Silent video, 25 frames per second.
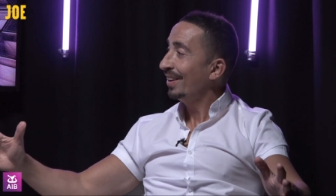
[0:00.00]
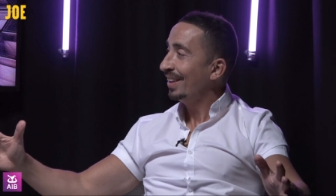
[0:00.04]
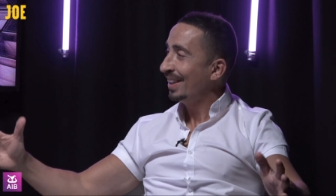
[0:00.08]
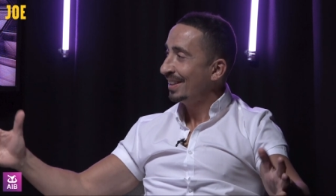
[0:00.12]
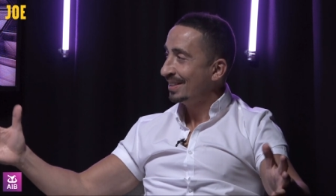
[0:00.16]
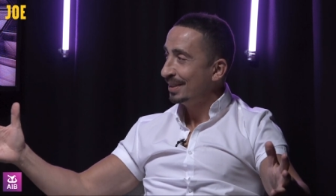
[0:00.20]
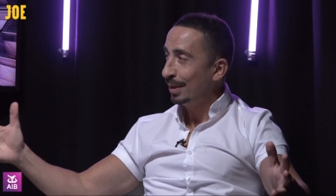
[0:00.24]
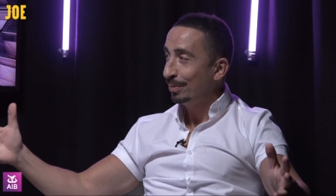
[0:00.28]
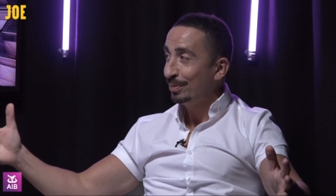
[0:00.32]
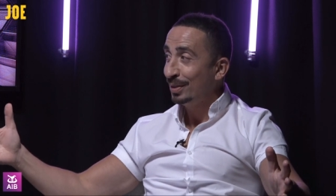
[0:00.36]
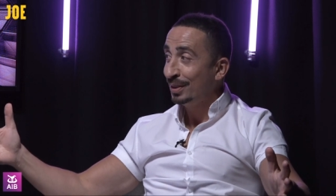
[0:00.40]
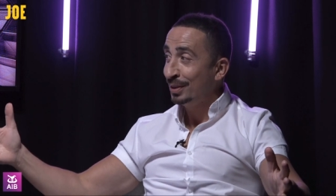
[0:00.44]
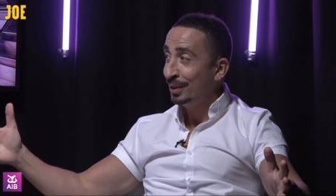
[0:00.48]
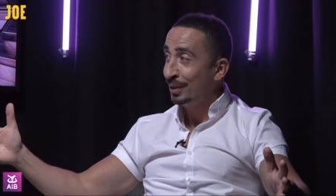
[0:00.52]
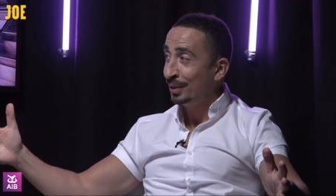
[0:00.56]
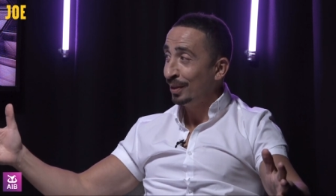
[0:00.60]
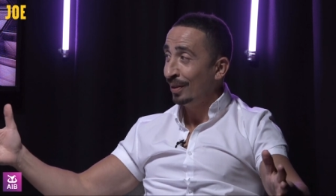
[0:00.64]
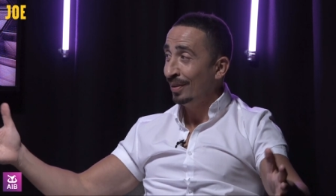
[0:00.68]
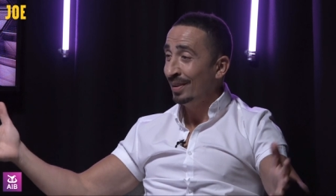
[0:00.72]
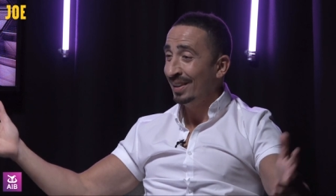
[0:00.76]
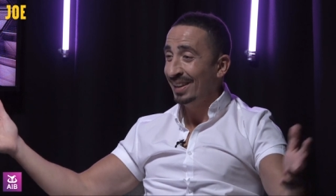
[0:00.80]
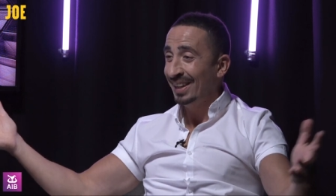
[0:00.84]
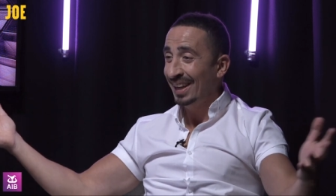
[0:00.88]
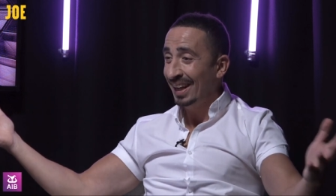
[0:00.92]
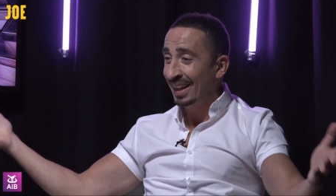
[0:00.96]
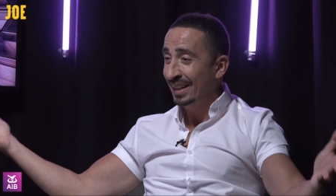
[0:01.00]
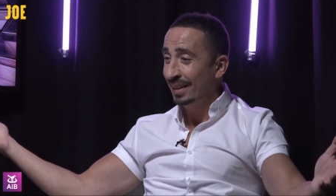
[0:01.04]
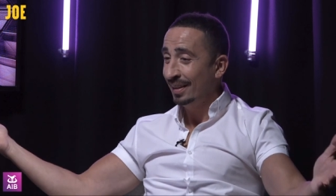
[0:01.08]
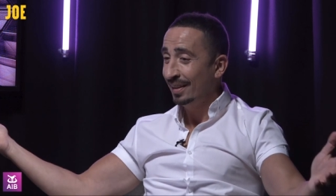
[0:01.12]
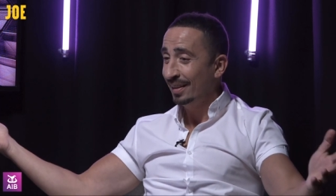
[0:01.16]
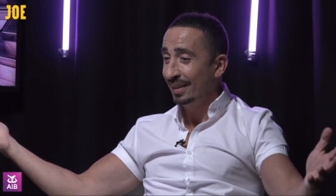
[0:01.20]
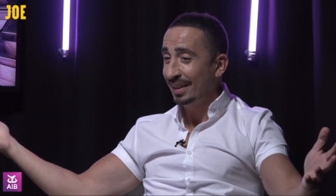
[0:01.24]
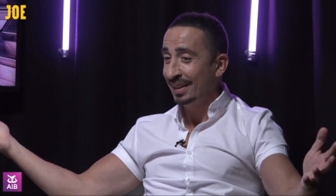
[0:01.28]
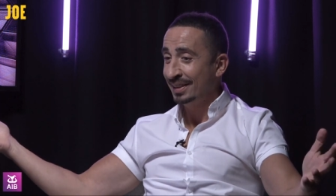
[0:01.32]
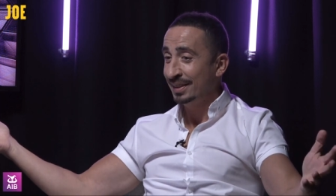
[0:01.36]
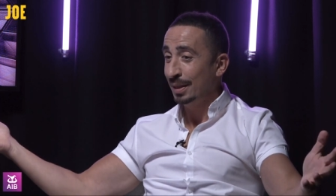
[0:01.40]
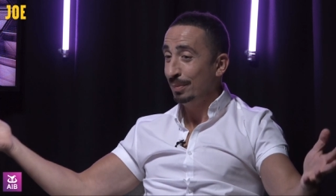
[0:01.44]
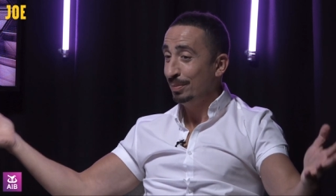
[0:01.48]
to accept it's a journey and you've
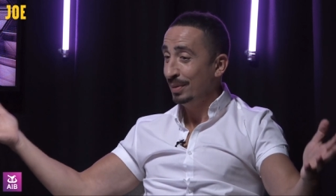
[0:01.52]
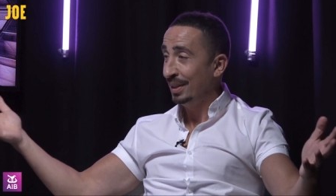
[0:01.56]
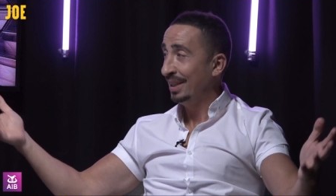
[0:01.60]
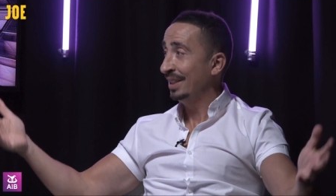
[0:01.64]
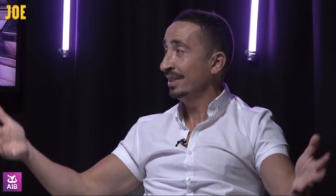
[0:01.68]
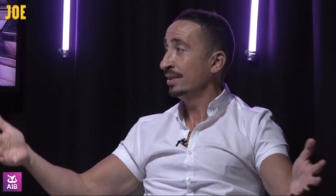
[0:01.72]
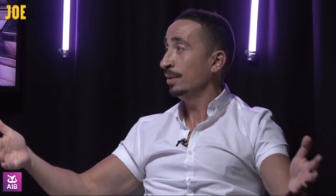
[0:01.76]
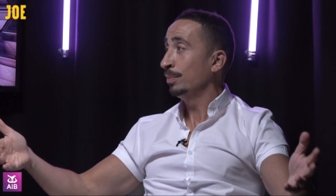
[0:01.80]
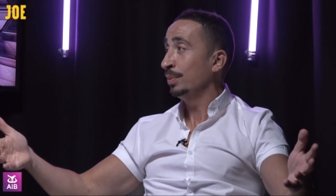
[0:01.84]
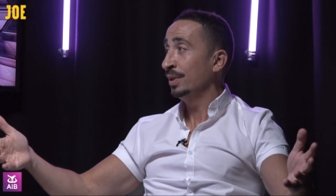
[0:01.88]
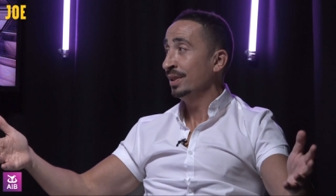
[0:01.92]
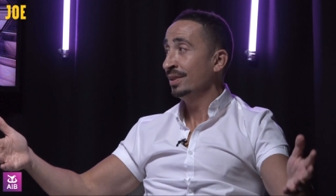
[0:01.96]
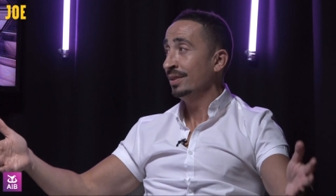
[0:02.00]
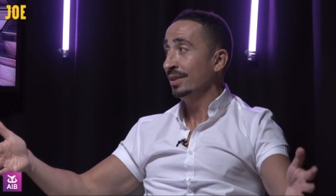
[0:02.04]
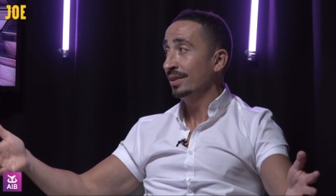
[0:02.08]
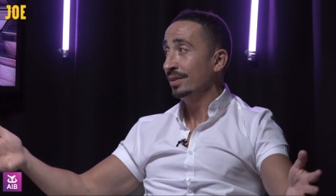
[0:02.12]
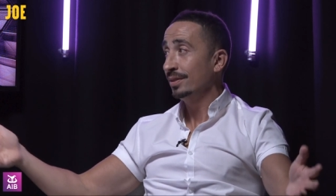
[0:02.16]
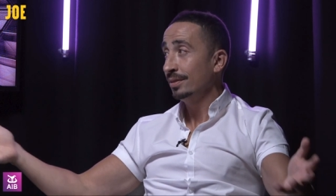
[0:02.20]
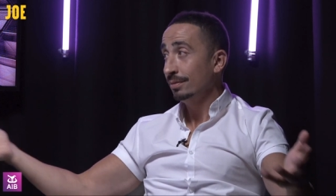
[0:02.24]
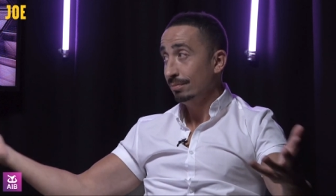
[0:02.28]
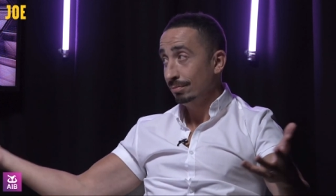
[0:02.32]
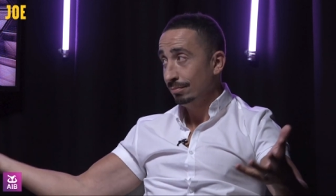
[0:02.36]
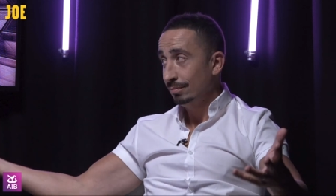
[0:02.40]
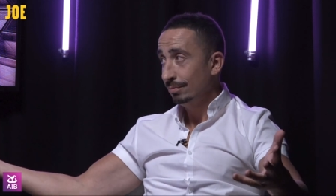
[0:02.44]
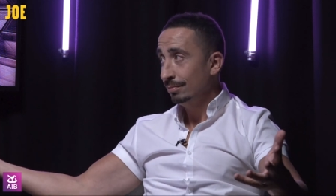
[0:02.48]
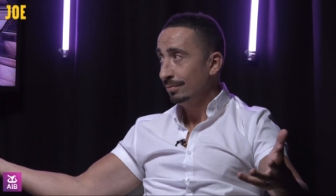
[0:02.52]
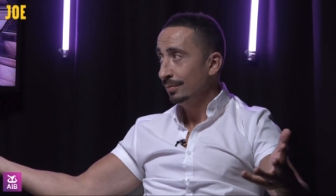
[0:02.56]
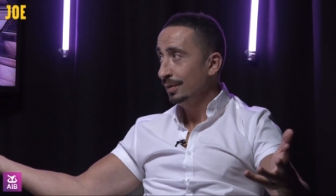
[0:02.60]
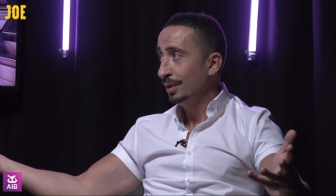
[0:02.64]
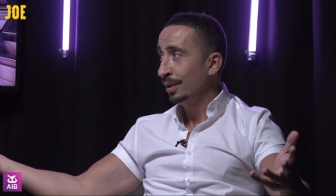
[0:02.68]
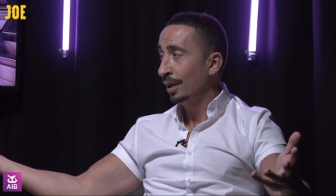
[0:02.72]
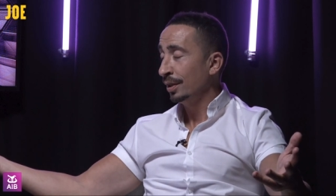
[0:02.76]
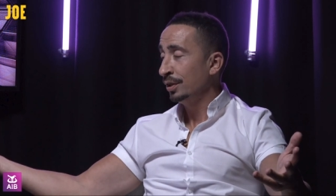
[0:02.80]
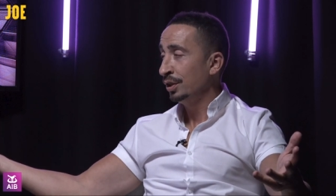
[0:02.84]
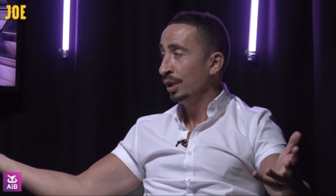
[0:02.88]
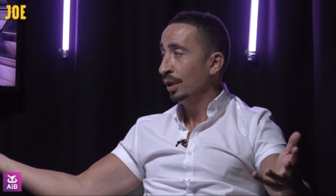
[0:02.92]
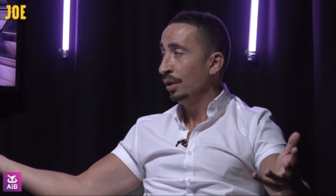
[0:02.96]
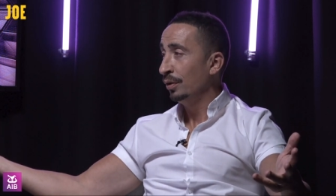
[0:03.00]
got to accept it is a business. You
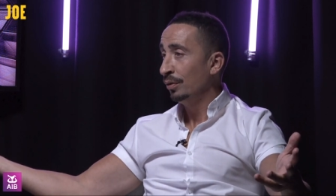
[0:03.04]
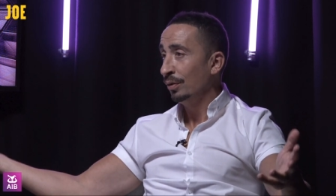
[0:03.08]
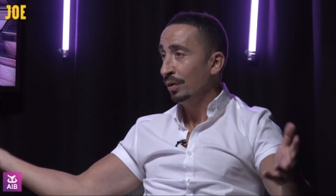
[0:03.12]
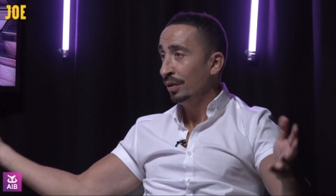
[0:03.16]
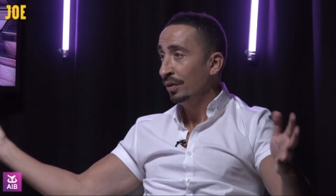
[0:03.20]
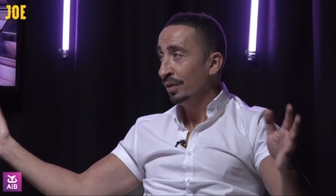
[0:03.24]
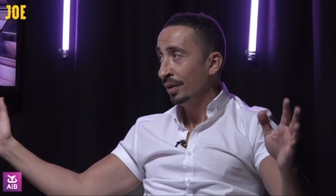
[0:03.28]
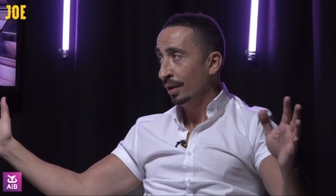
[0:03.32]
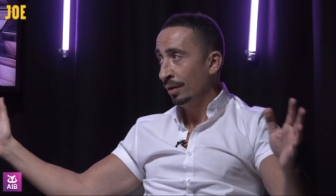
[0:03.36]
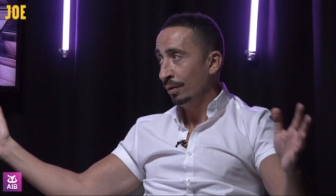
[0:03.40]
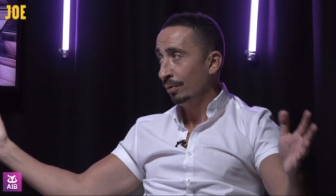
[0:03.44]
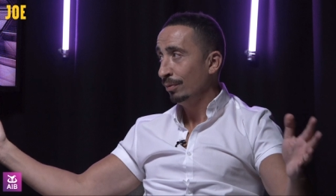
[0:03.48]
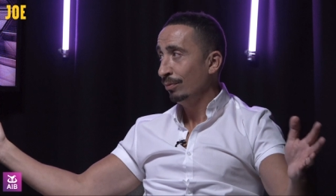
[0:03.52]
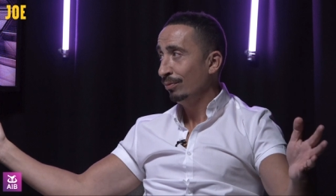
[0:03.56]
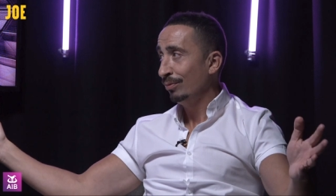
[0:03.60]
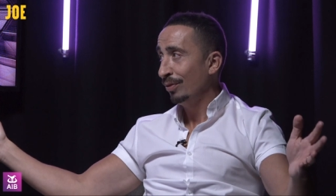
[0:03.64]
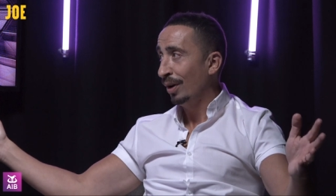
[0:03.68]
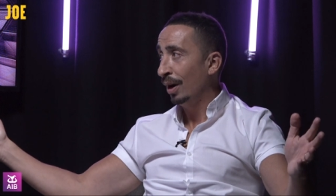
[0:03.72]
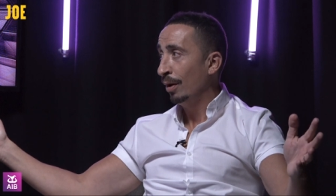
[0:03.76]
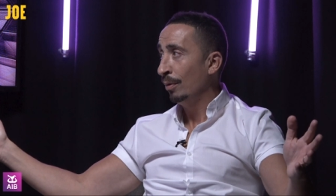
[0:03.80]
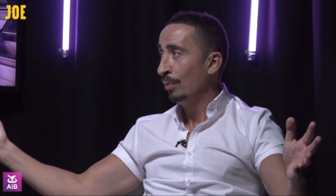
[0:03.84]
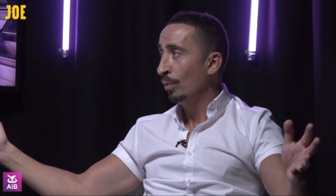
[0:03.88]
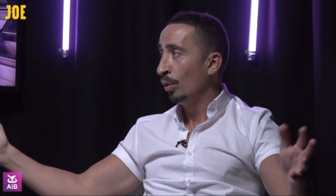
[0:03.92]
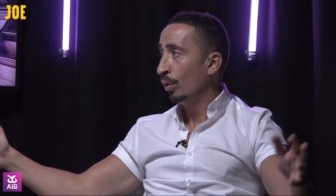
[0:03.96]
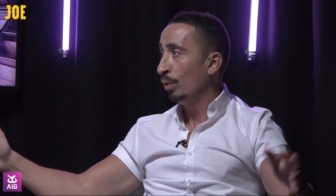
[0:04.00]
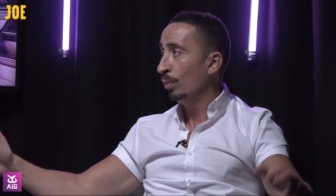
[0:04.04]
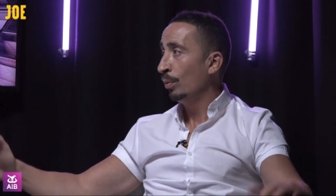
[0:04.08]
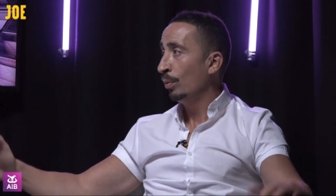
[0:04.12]
got children, they're far more